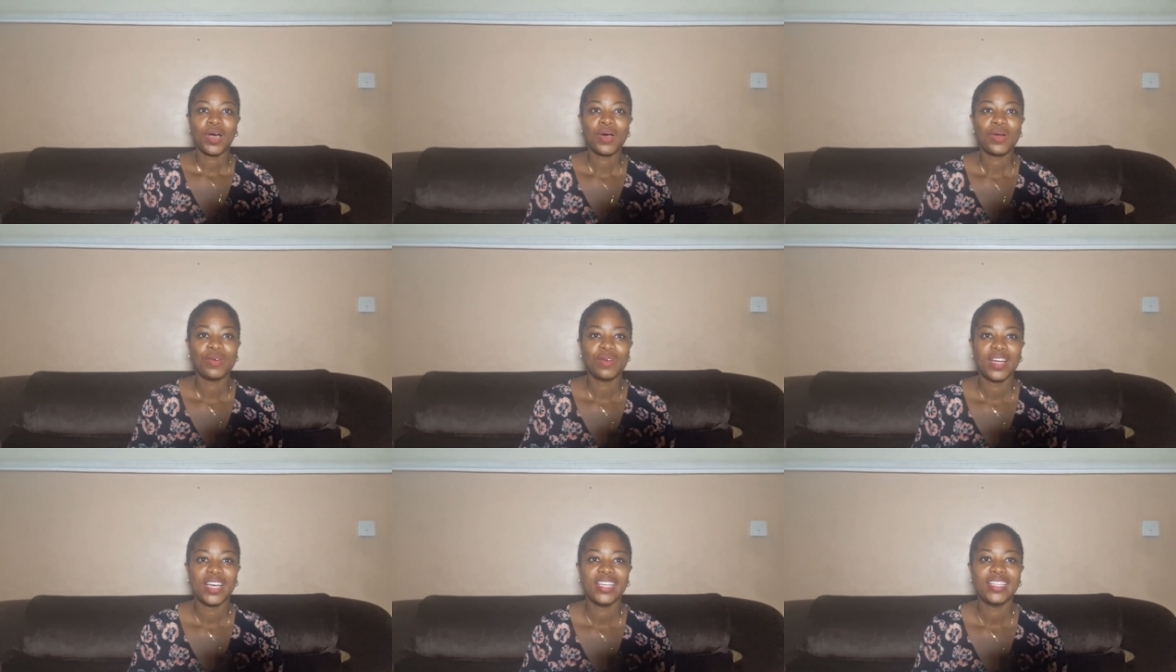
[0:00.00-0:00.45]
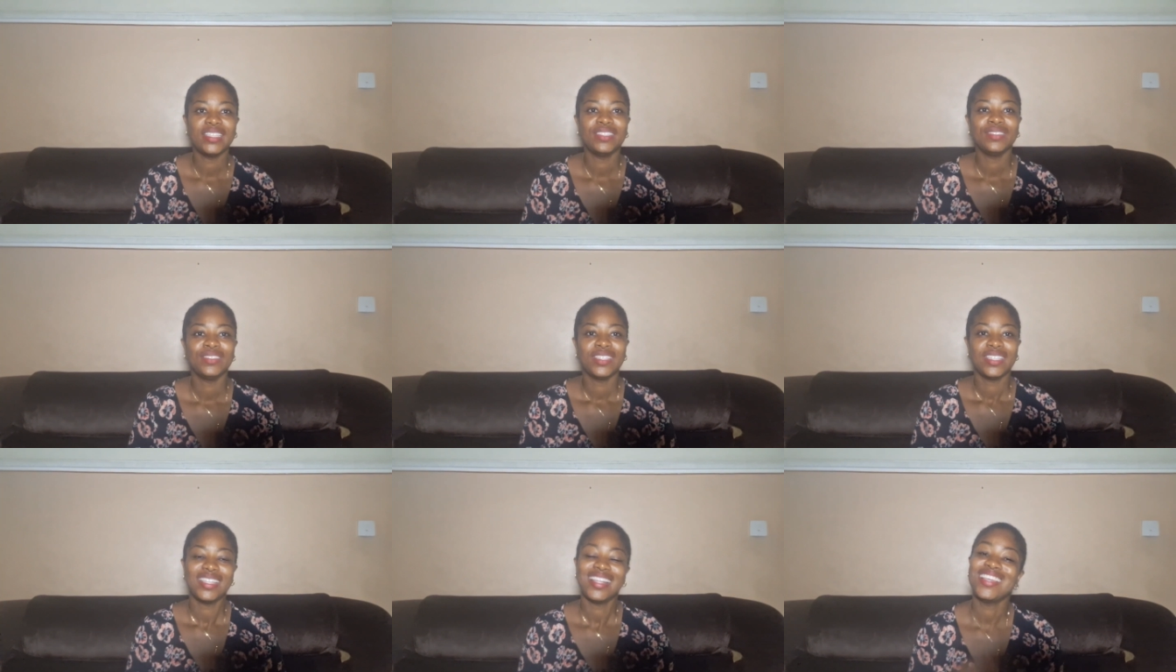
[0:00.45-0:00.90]
All right,
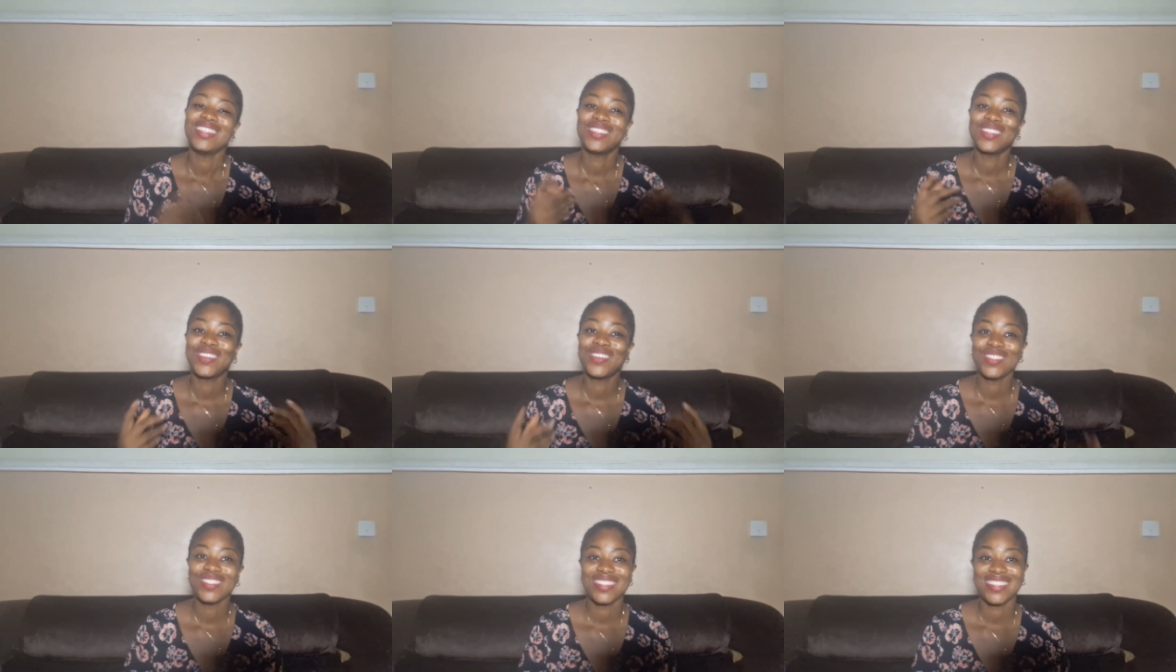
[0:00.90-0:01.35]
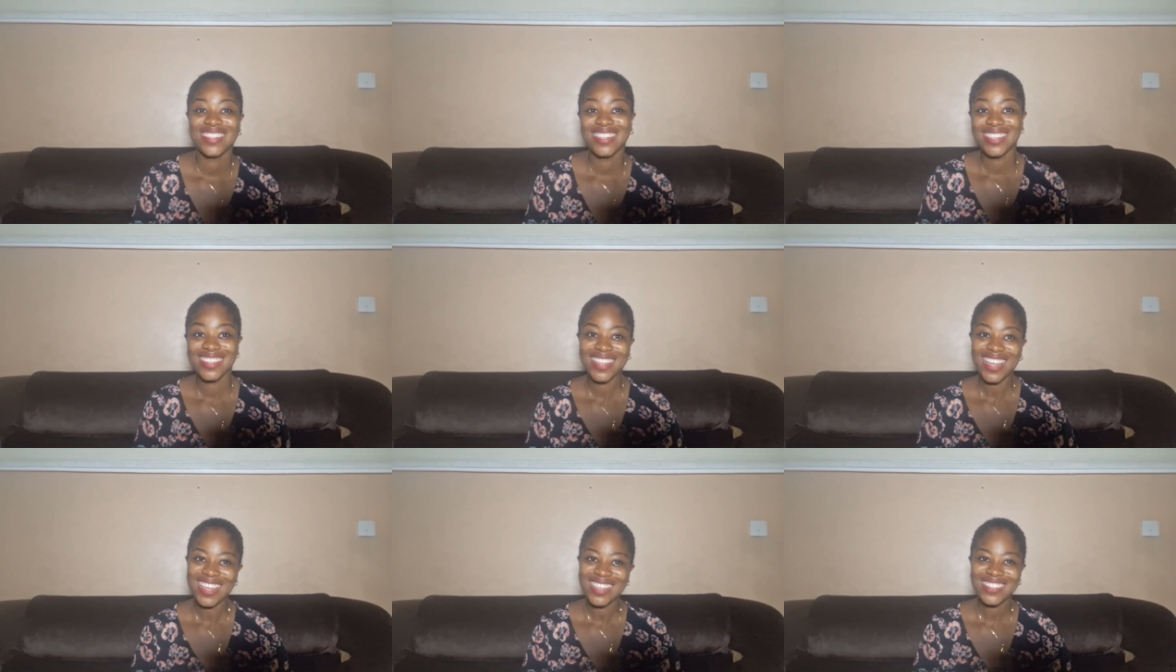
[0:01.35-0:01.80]
let's go to
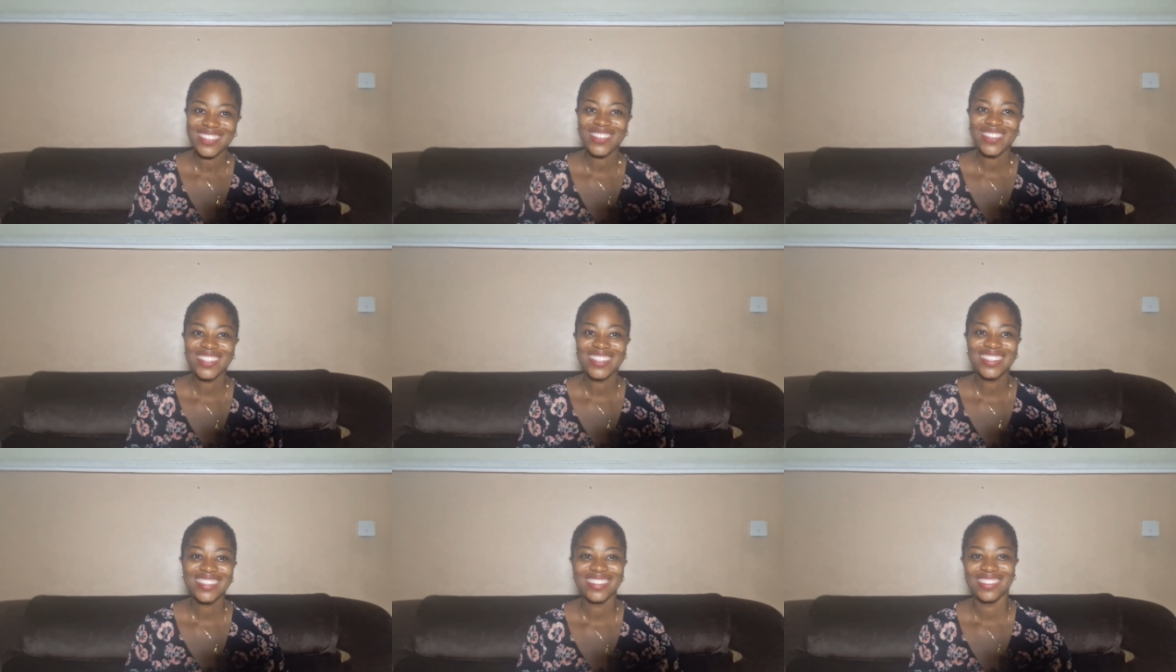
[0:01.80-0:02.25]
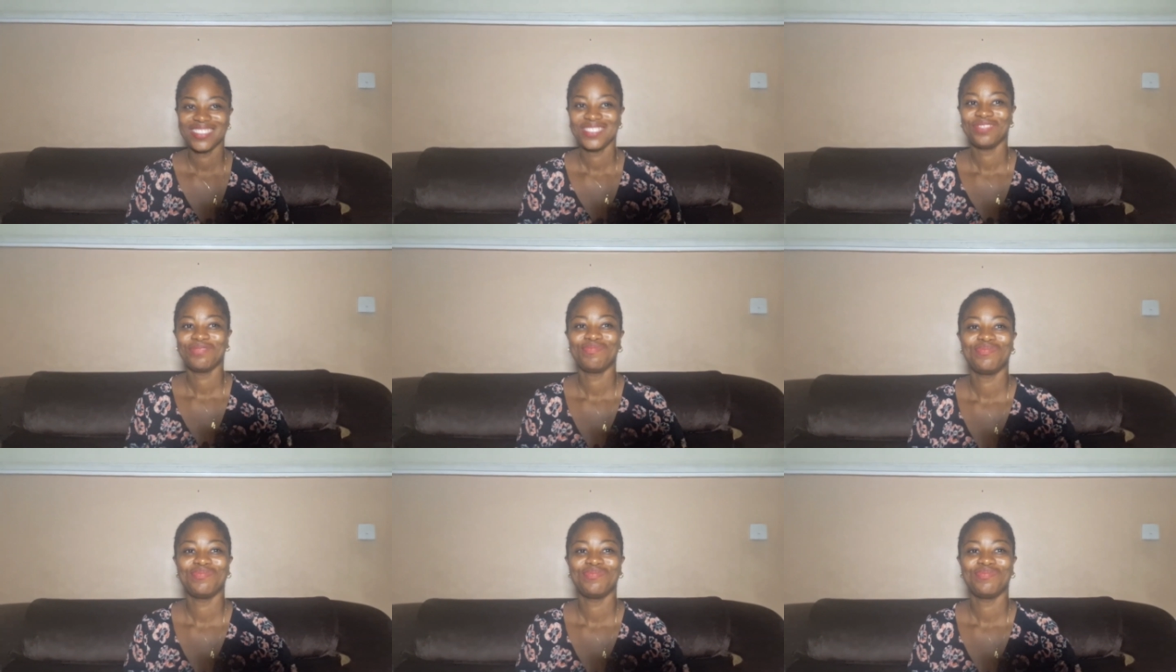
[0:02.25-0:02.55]
the next one.